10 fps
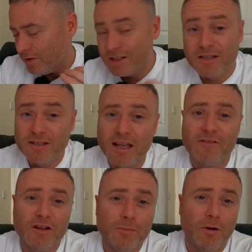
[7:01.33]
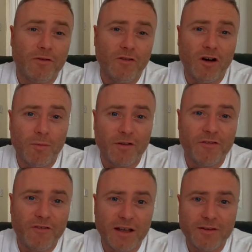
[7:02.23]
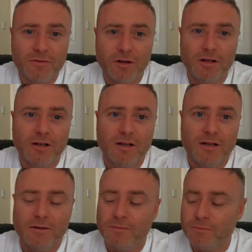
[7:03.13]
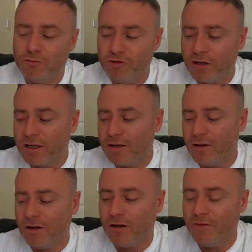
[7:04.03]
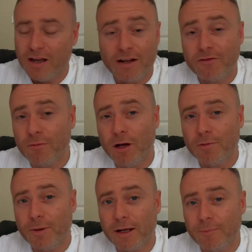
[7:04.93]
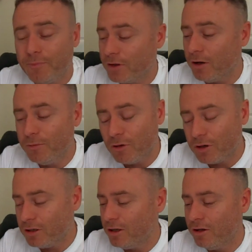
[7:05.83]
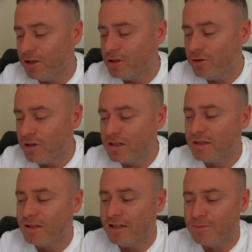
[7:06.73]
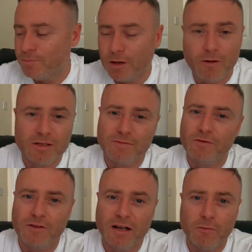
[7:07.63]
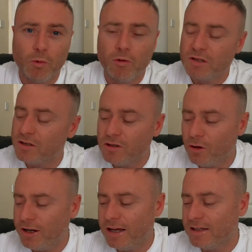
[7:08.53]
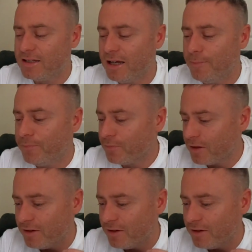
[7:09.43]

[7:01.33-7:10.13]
This is definitely by far my favourite drink I've had from Ardbeg. I'm not going to lie to you, this blows everything out of water. It's a 9 out of 10.